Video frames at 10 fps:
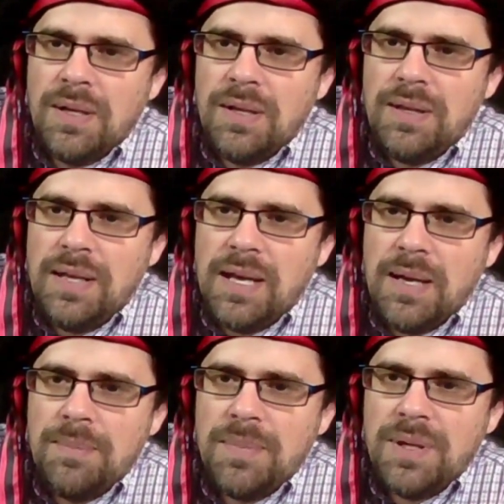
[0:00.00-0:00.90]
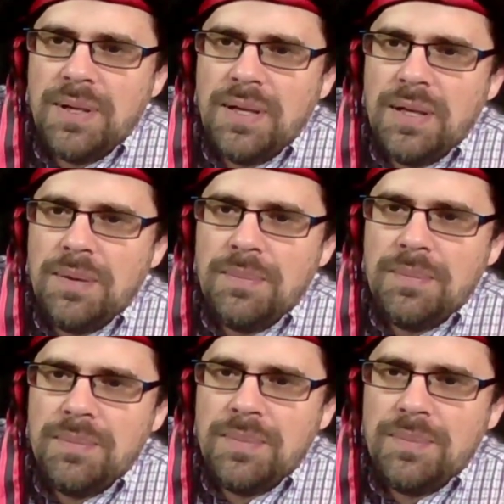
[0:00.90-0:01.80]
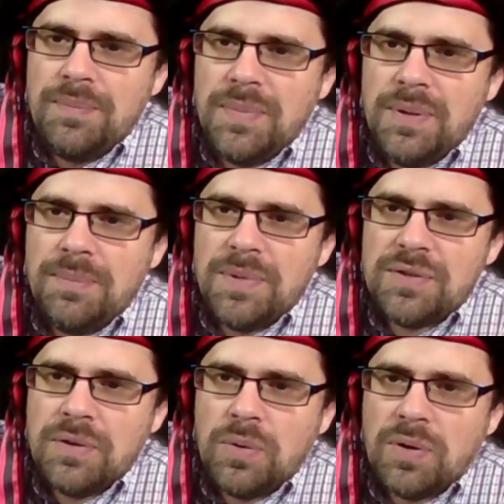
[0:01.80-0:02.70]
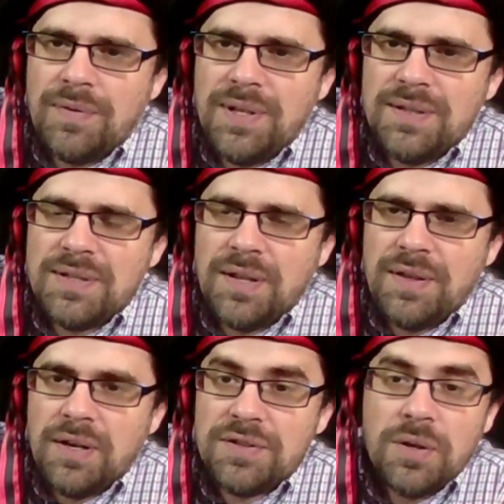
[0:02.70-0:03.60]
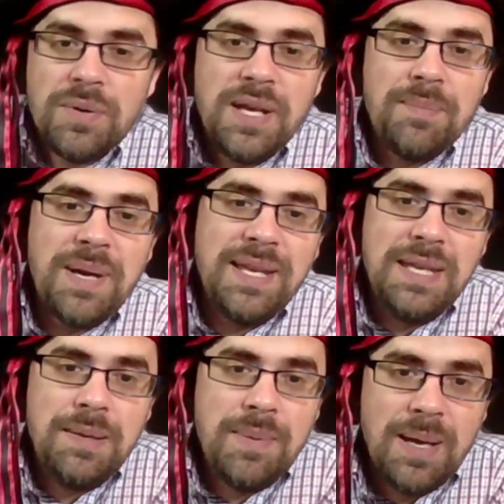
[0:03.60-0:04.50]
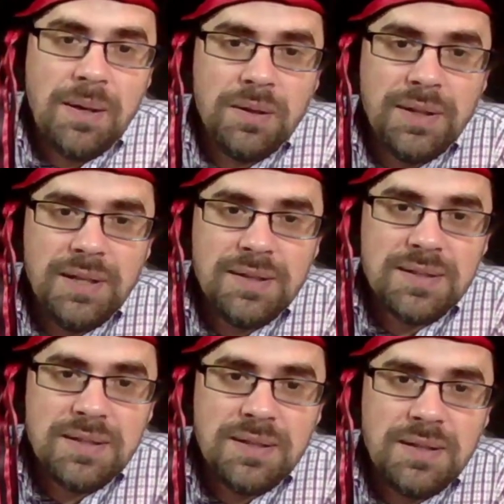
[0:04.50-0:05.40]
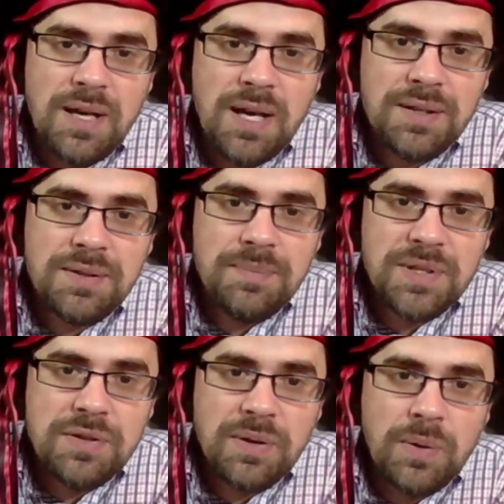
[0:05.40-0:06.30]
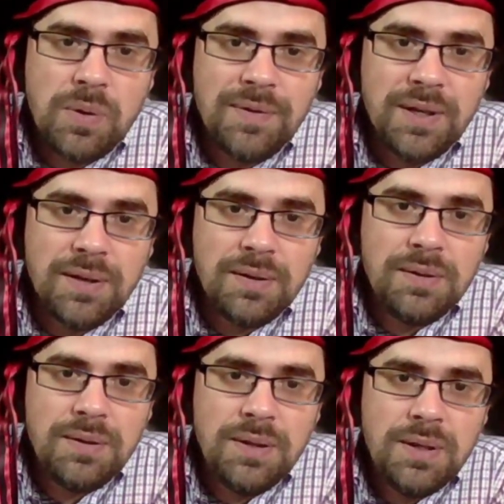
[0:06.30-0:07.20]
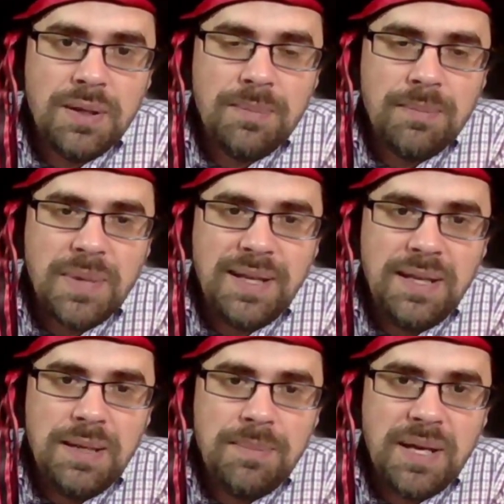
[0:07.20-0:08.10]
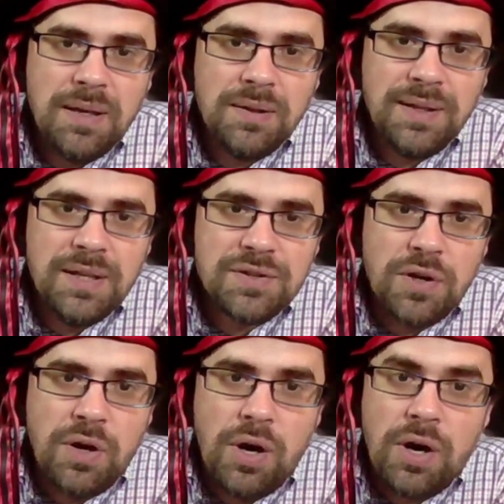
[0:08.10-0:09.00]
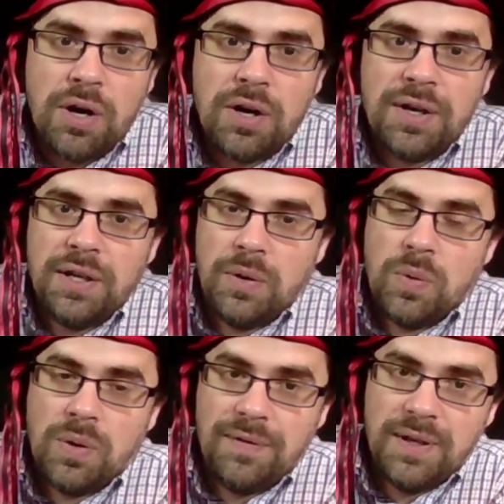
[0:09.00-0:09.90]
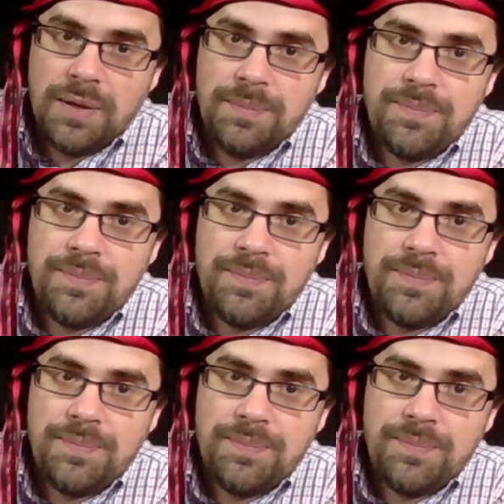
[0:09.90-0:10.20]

The M in Mr. Incorvia is not there. So yeah, my email is not Mr. Incorvia. My email is rincorvia.